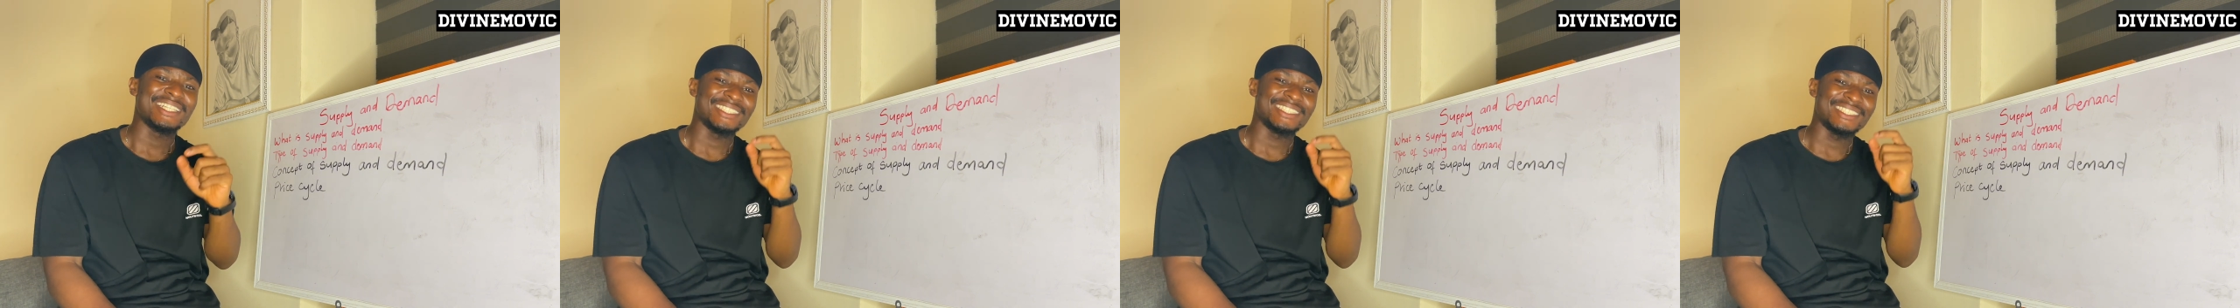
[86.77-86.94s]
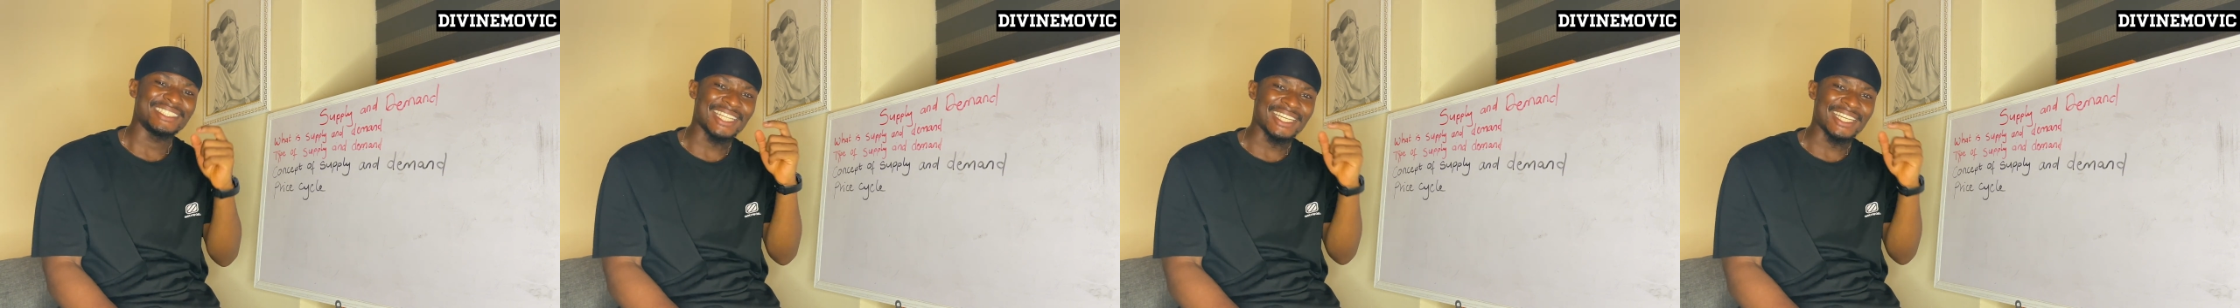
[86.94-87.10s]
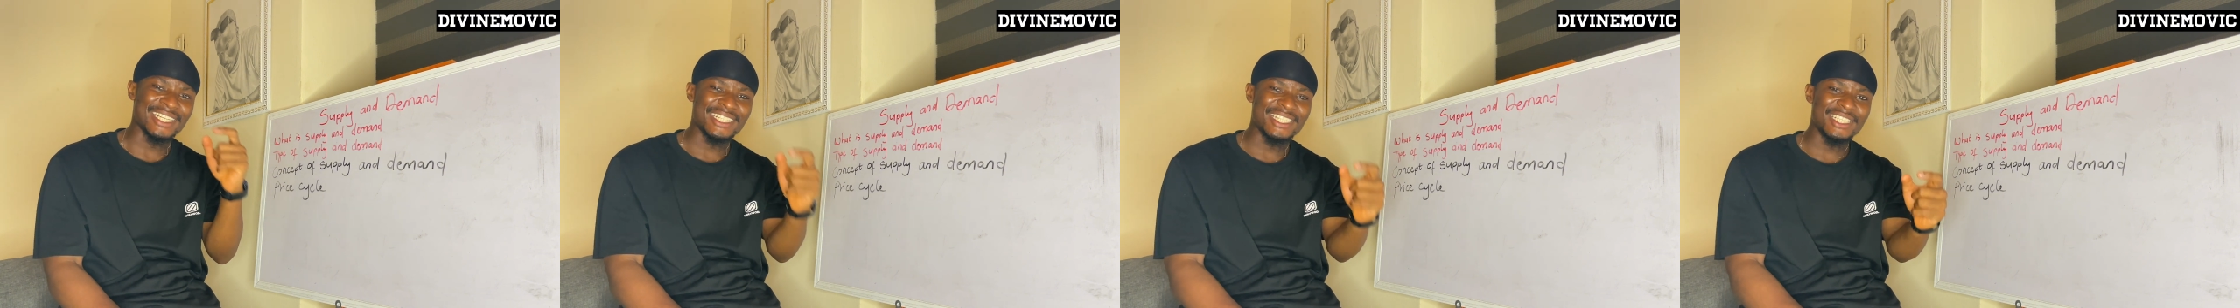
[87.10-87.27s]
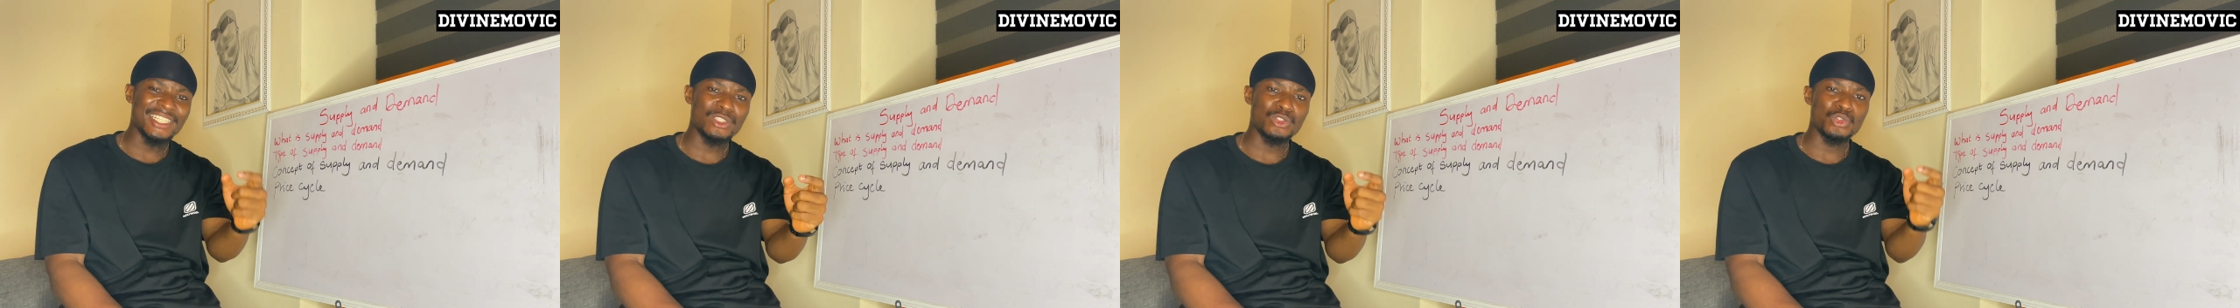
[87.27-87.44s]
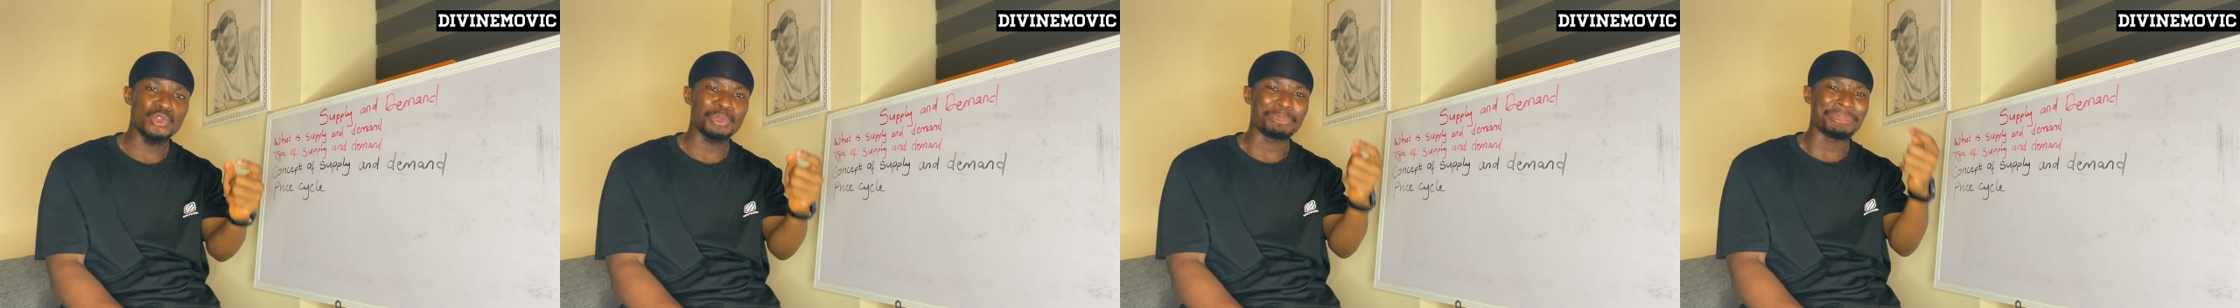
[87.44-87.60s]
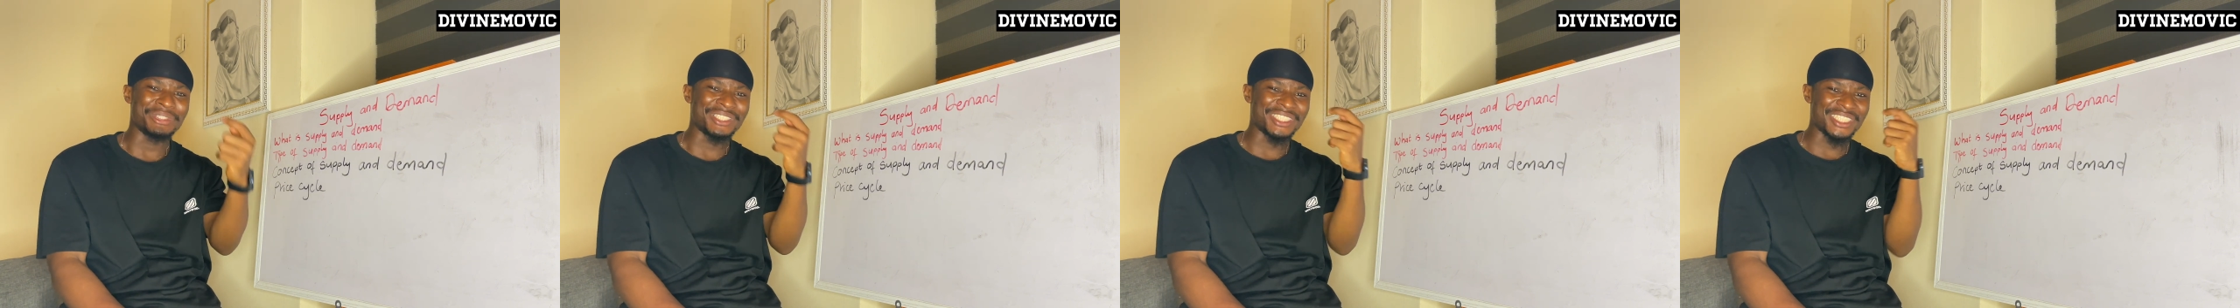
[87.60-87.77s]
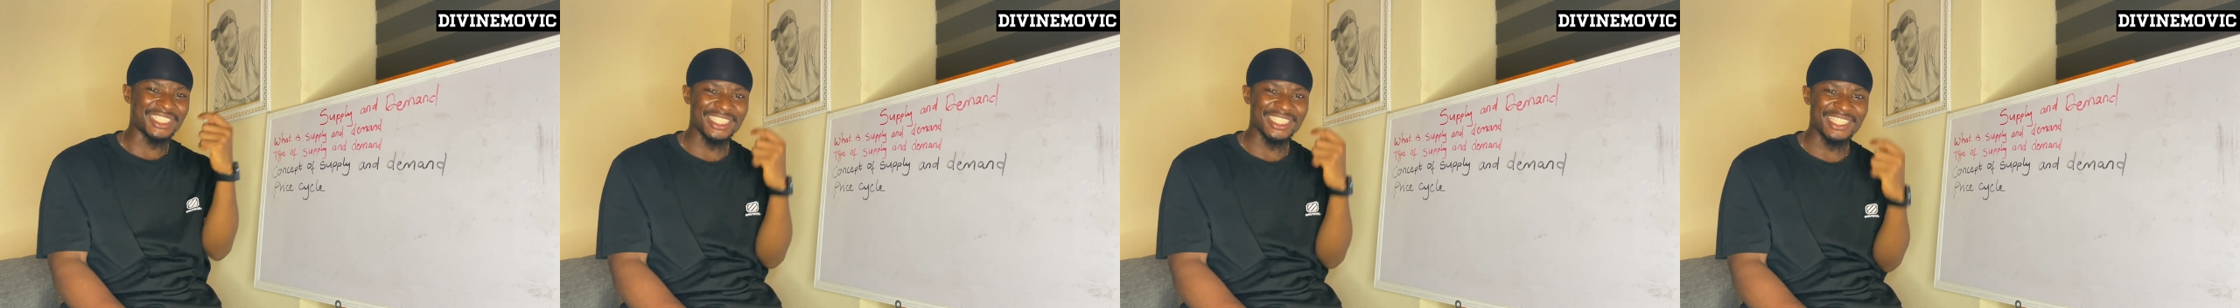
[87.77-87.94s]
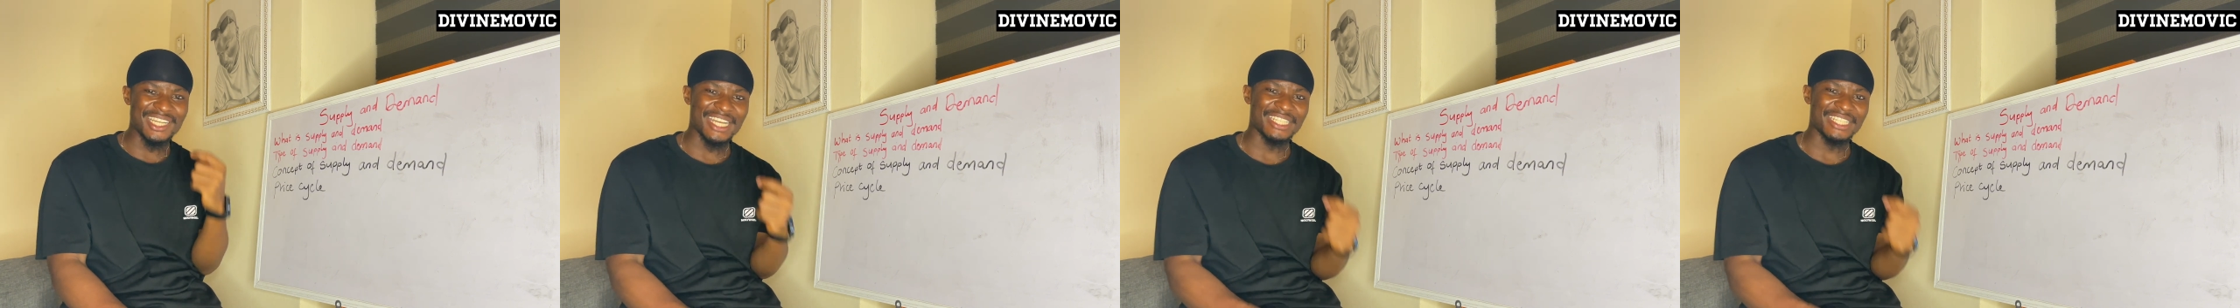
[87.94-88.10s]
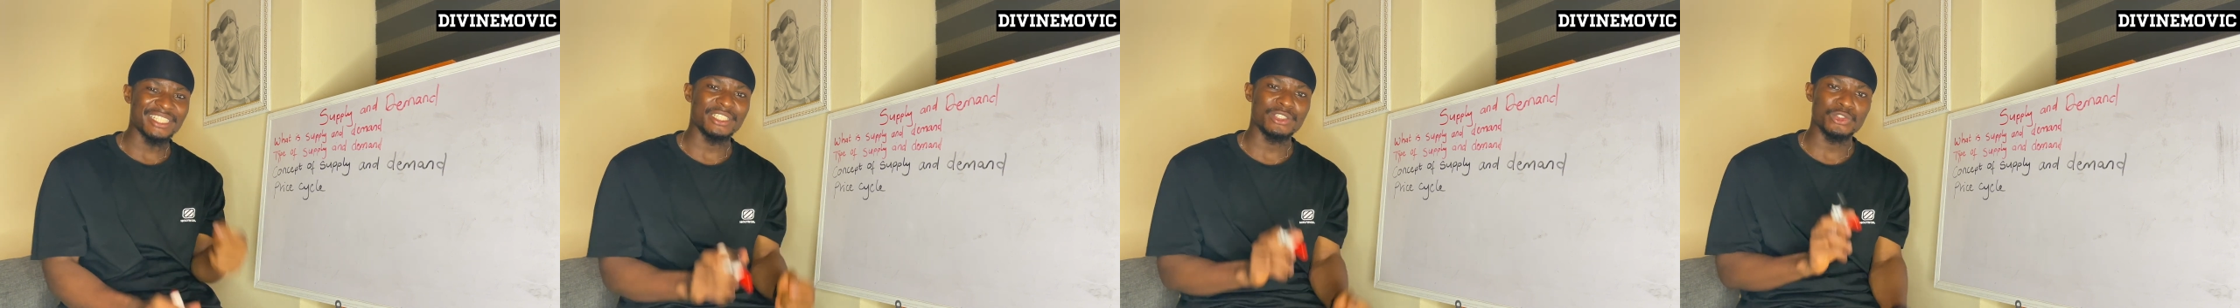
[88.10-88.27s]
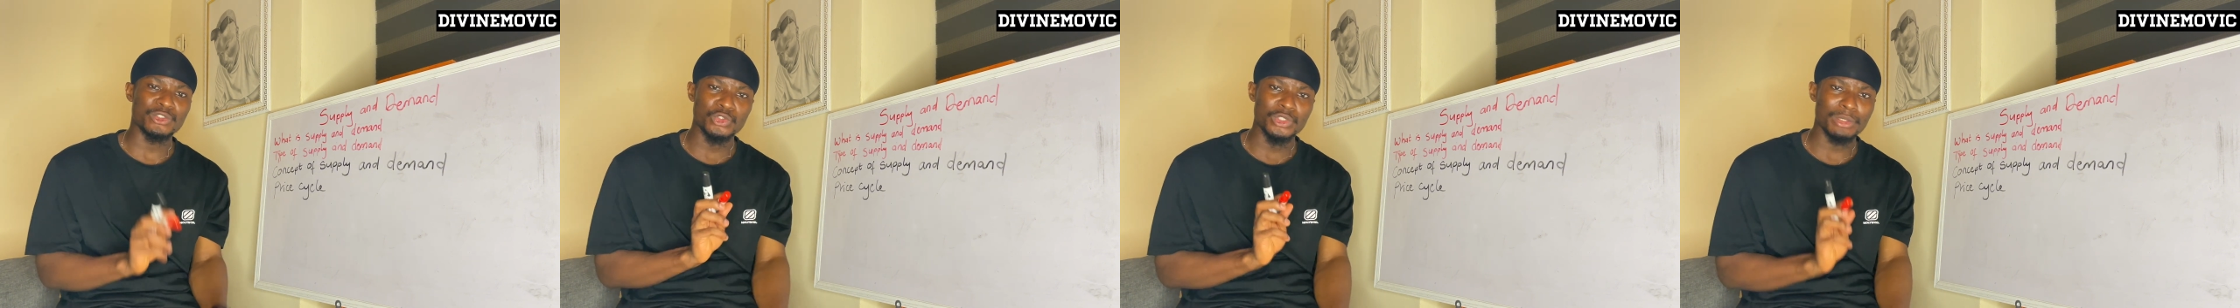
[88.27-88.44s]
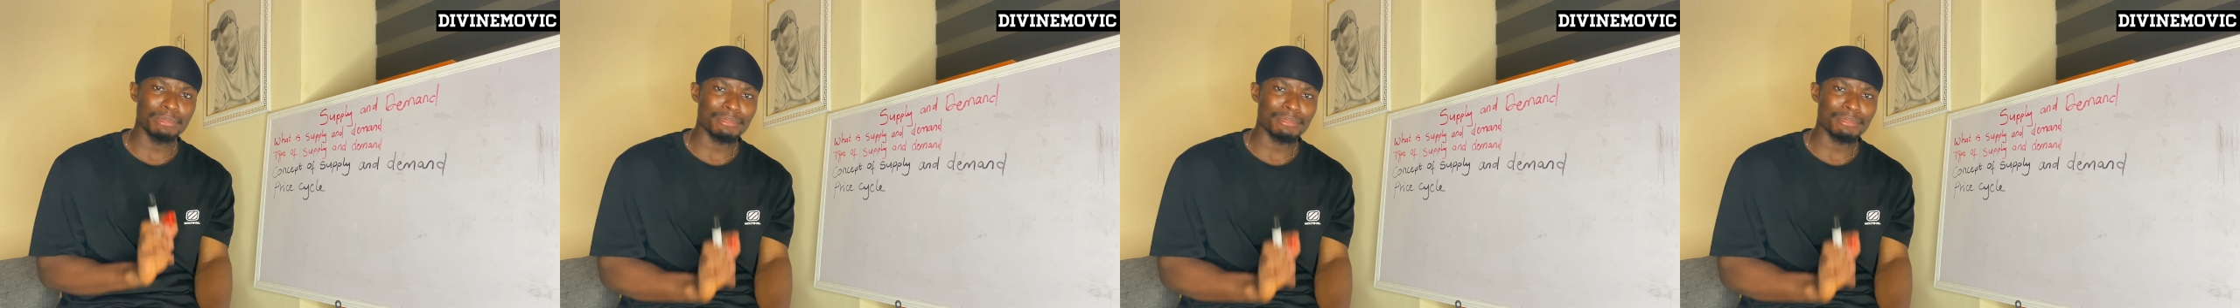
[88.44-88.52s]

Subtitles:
that need to be triggered into the